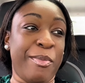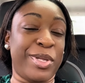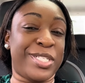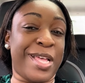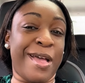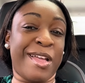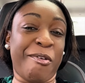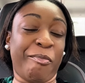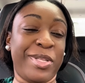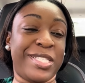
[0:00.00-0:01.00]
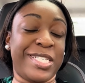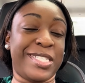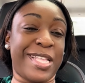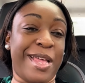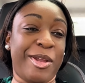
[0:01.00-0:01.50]
But y'all coming me to
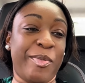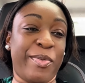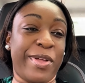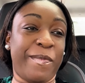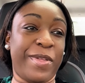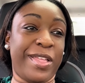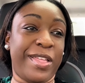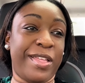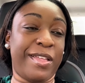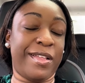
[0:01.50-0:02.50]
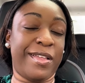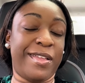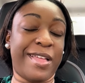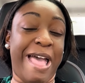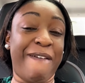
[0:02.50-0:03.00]
this doctor appointment and
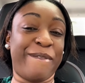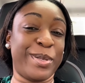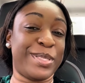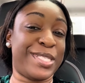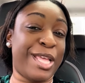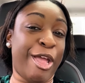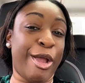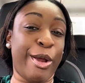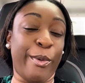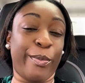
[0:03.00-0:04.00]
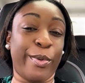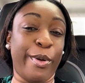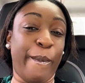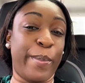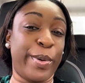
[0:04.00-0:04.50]
I feel
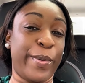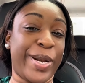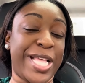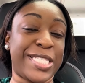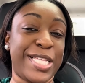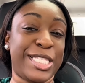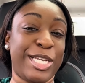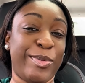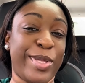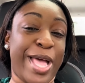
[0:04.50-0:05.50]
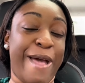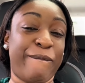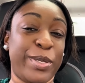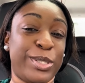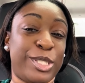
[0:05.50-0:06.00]
terrible. When I say terrible,
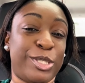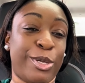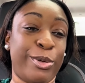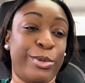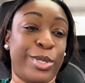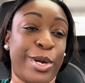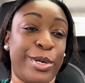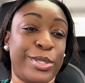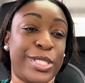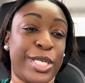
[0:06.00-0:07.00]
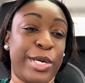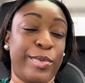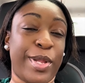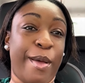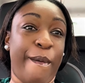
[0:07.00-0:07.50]
yeah, I feel so darn
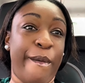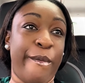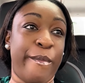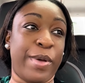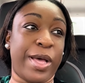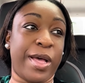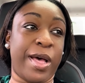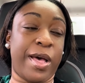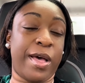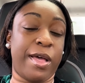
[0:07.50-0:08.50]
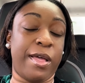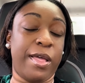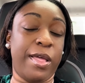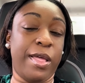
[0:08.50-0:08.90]
terrible. Like, oh my God.